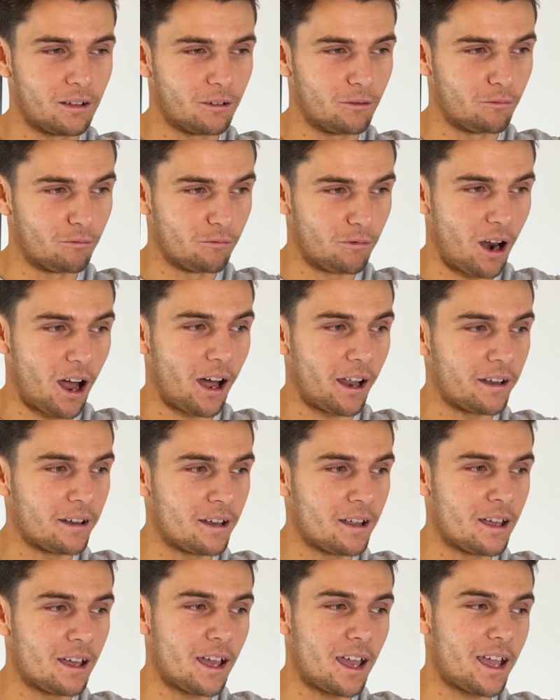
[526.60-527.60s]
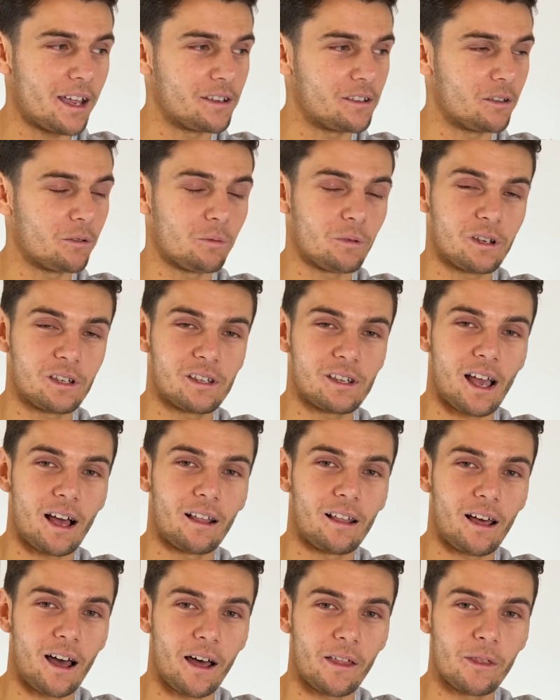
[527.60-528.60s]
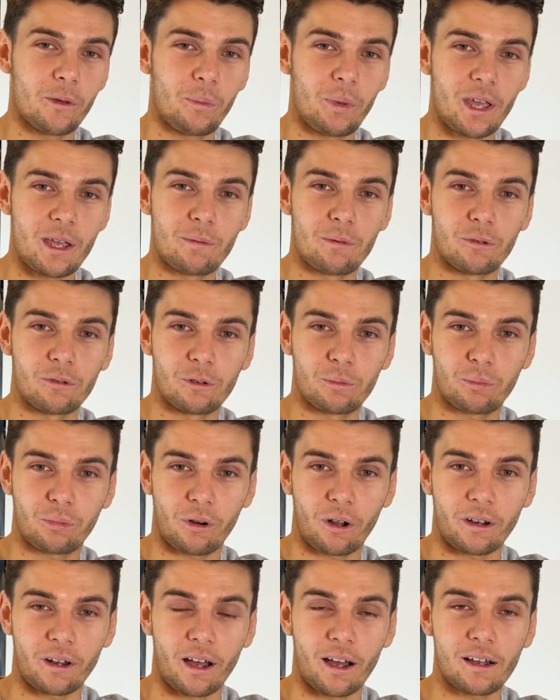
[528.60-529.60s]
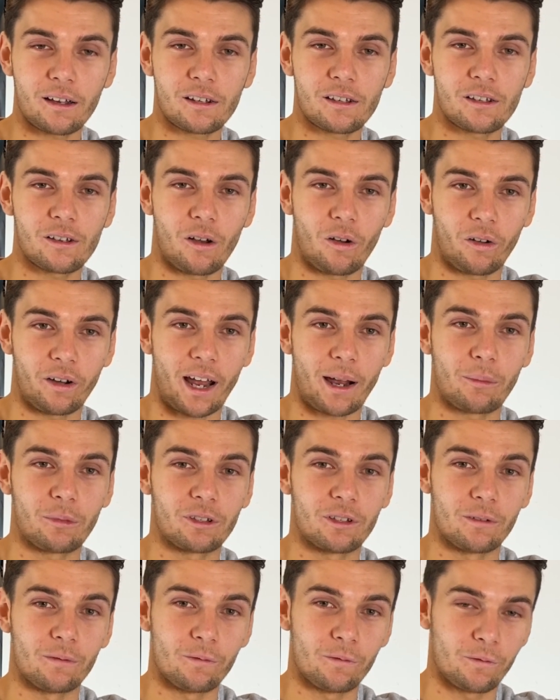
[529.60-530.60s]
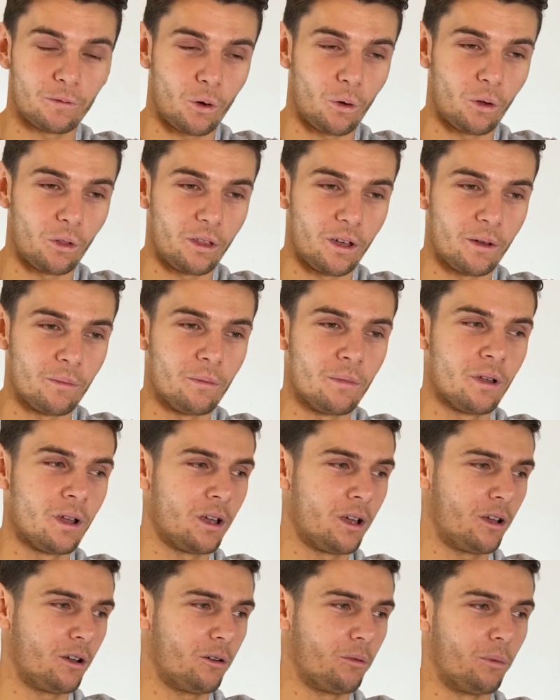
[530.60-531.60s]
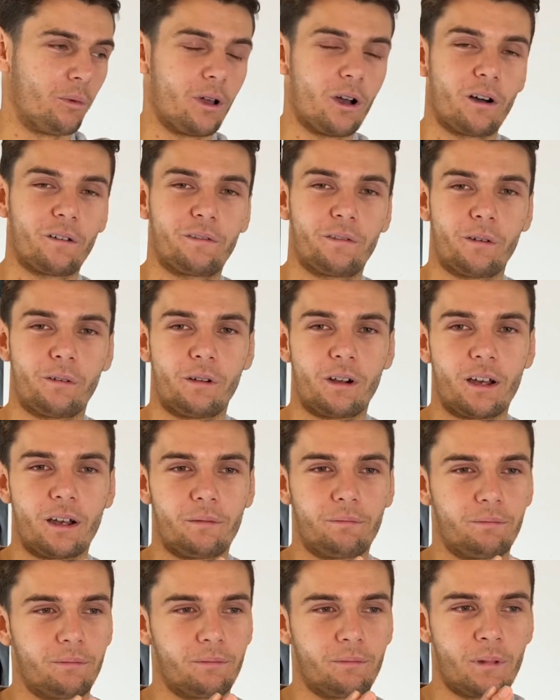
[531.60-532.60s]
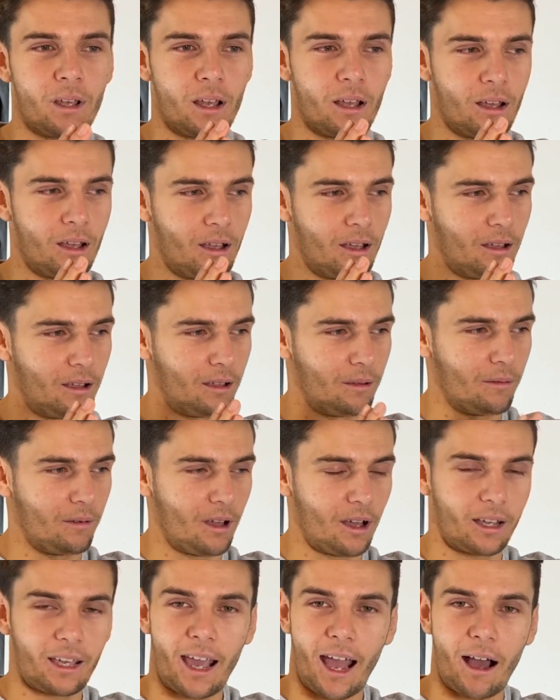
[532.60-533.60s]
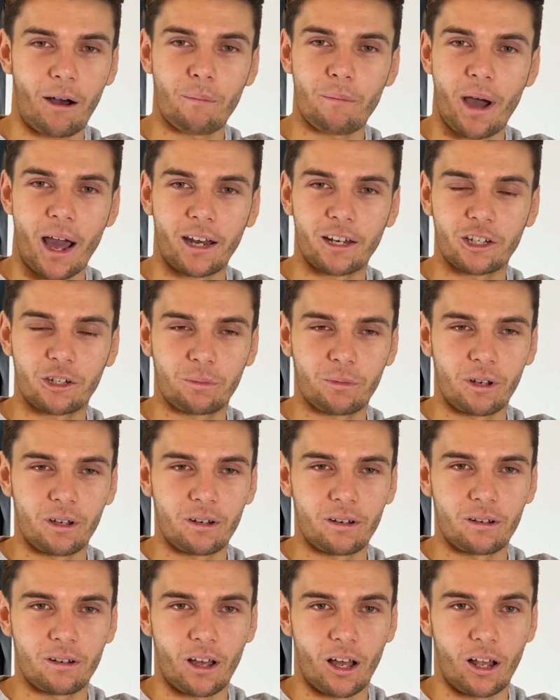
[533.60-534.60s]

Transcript: run is that we sell other people's products on Amazon for them. We offer a account management, a